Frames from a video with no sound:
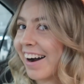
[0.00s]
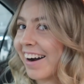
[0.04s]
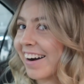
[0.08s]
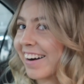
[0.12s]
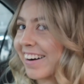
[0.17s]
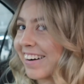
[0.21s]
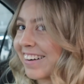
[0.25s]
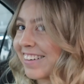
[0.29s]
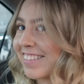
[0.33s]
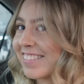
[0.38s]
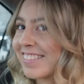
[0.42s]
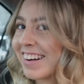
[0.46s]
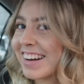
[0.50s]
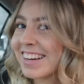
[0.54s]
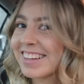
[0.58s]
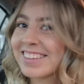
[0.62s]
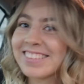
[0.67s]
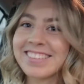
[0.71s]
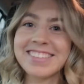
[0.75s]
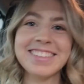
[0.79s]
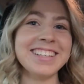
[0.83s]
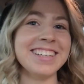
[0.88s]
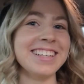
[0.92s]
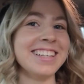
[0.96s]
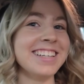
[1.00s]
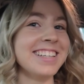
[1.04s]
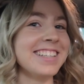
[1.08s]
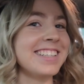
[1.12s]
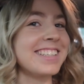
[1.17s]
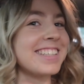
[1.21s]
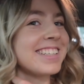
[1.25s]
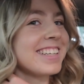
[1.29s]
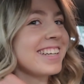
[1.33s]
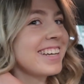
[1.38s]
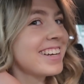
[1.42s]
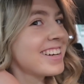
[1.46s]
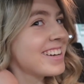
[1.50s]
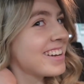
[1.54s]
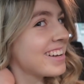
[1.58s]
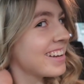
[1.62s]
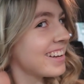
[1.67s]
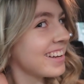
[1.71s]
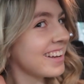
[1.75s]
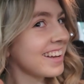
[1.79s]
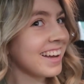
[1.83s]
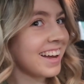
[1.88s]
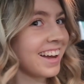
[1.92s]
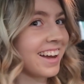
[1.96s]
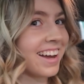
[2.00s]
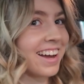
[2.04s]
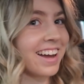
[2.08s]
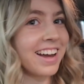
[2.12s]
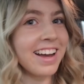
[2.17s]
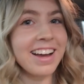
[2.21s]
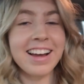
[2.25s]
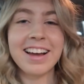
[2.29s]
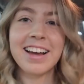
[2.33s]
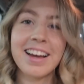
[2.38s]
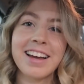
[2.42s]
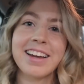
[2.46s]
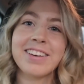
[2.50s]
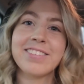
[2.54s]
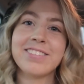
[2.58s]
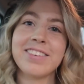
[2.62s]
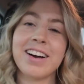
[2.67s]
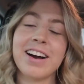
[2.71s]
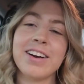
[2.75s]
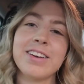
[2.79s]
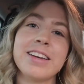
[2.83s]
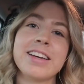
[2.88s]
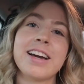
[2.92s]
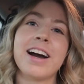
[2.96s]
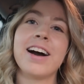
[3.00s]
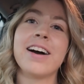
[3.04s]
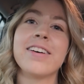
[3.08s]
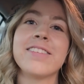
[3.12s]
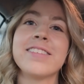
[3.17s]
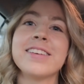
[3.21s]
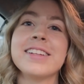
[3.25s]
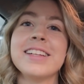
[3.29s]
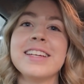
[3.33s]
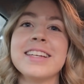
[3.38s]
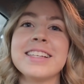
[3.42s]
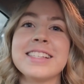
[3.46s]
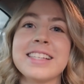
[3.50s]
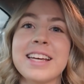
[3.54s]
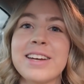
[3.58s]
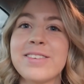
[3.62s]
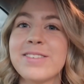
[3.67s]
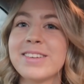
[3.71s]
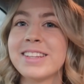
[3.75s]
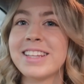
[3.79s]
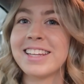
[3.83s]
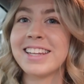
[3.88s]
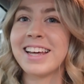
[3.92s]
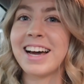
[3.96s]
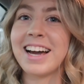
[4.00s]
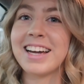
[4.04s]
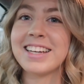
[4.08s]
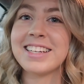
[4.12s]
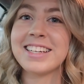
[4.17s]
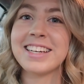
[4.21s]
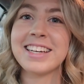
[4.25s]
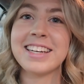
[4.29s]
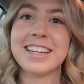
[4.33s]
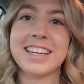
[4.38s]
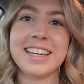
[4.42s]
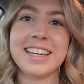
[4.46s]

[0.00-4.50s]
Oh my goodness. Wow, you can't really see with the lighting in